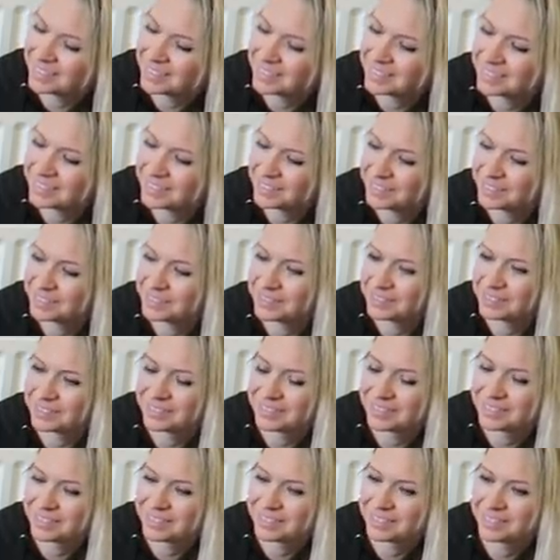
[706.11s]

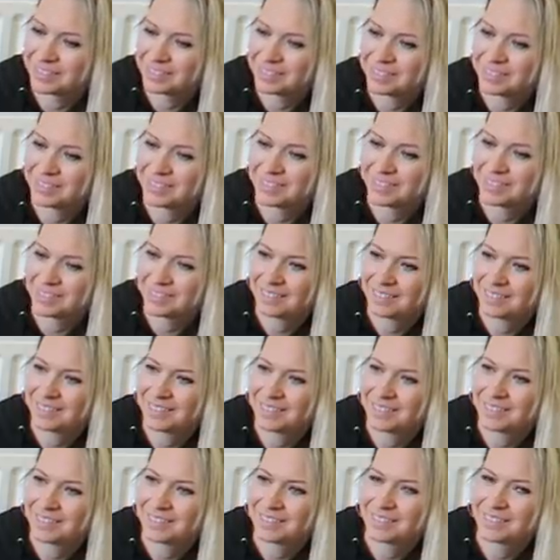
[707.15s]

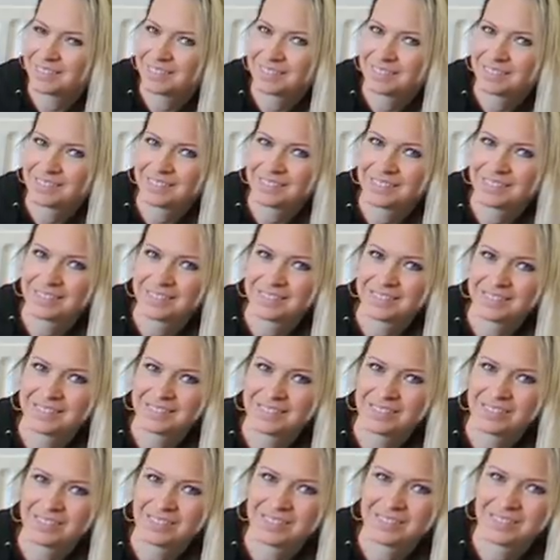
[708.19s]

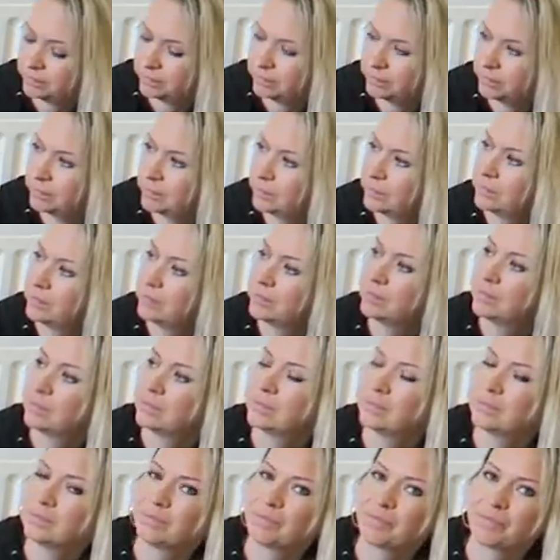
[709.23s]

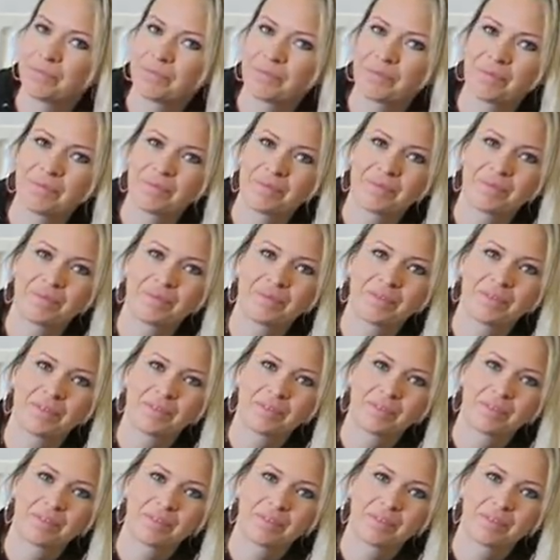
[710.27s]
No words are spoken by the person on screen.